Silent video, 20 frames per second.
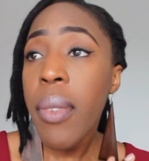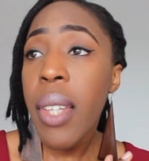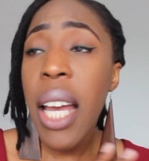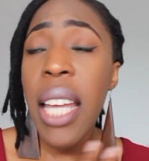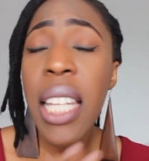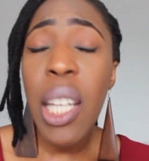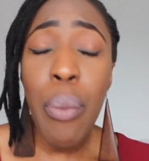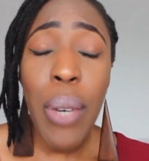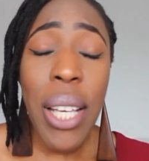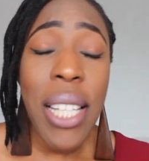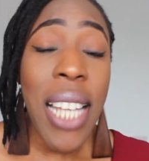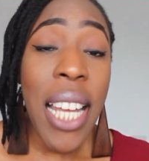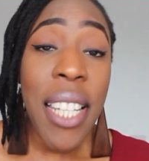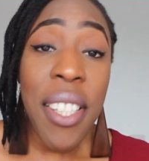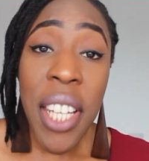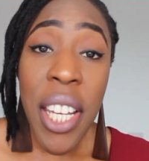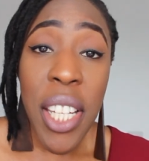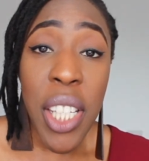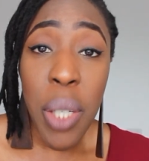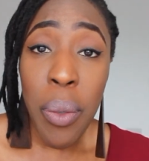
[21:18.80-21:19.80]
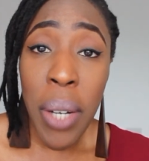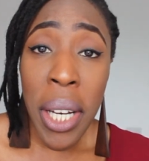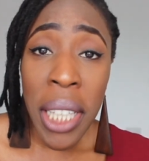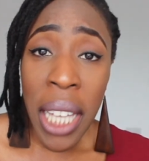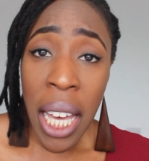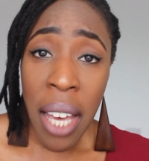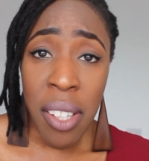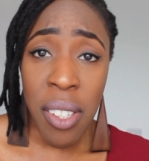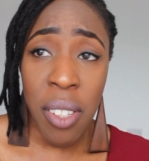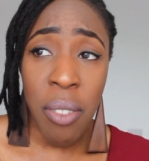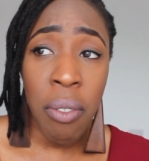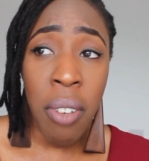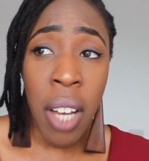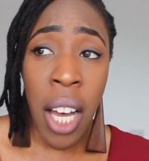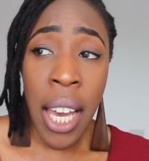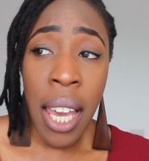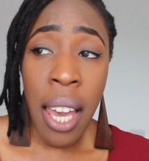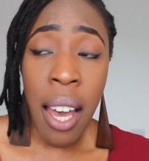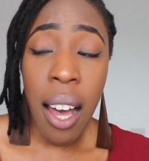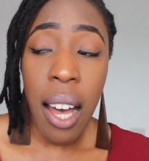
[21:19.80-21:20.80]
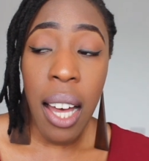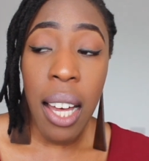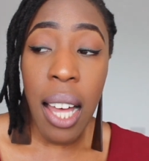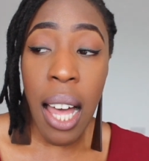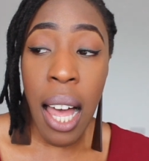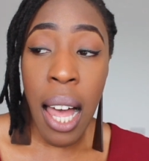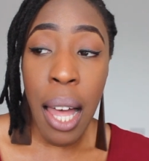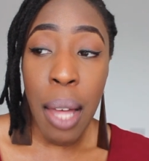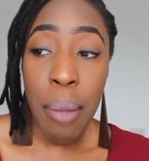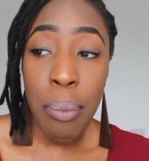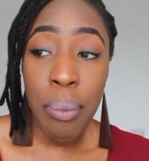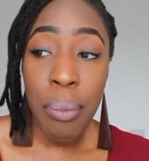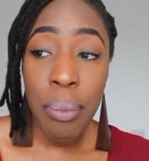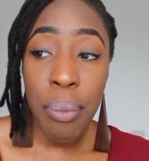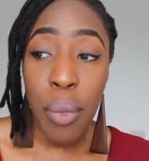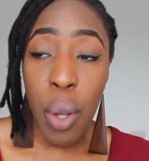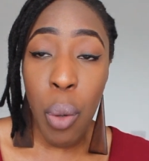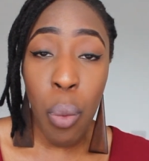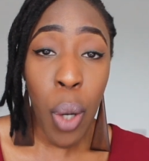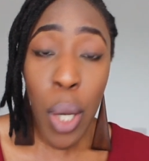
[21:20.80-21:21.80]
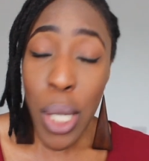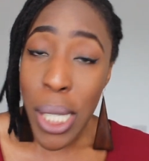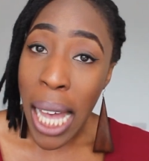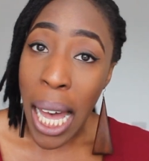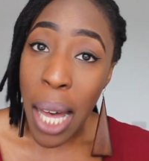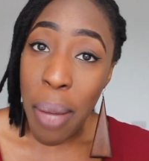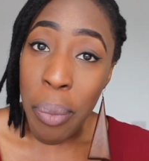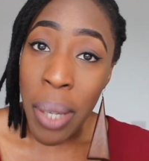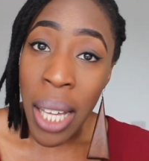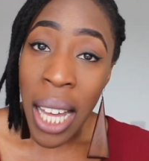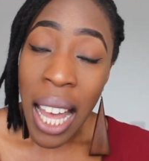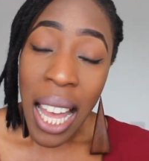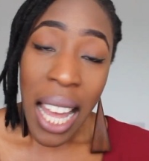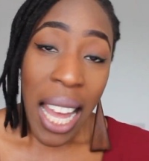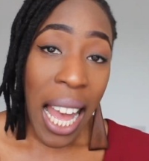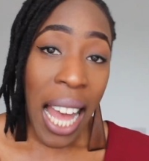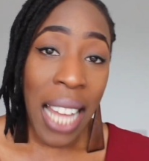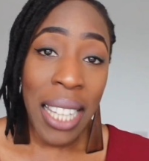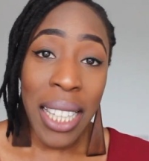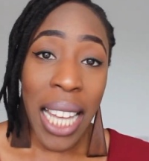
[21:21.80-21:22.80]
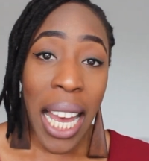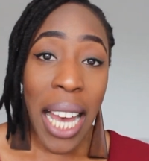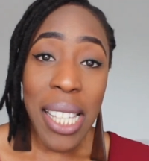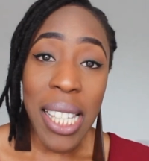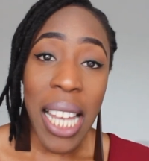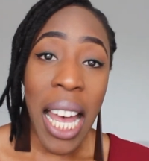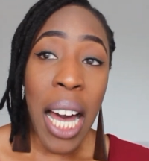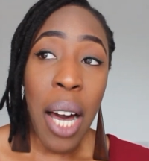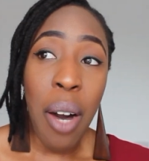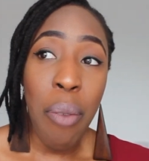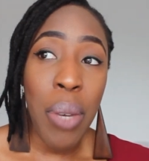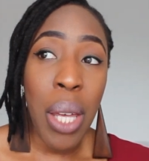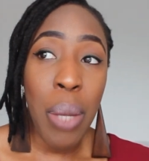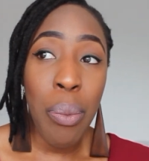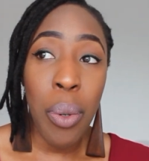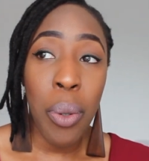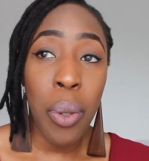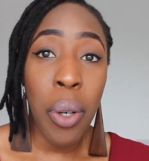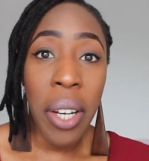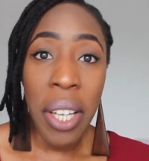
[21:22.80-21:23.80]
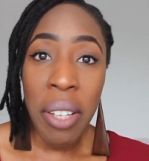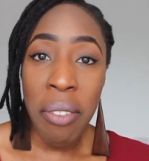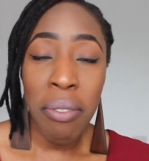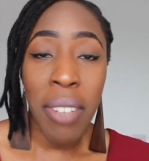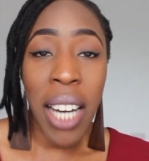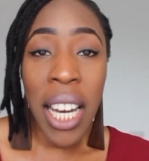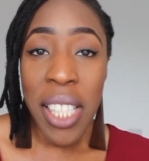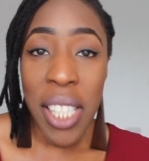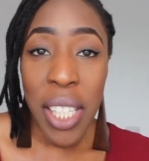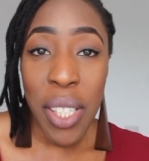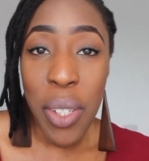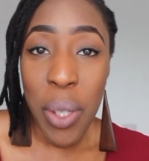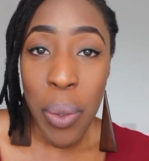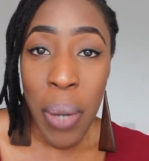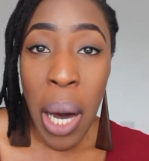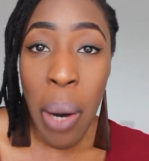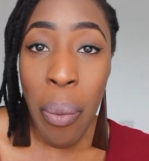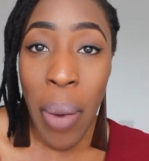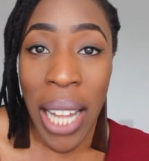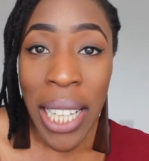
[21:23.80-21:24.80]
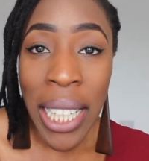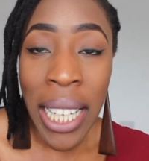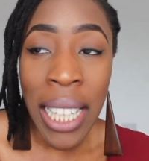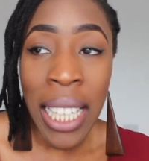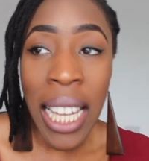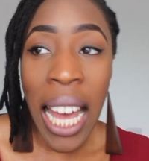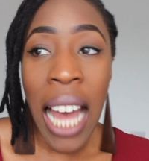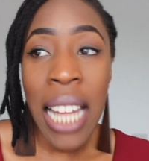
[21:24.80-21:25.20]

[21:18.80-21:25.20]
And then we sent it to our guests via WhatsApp, and that's how people got invited to our wedding.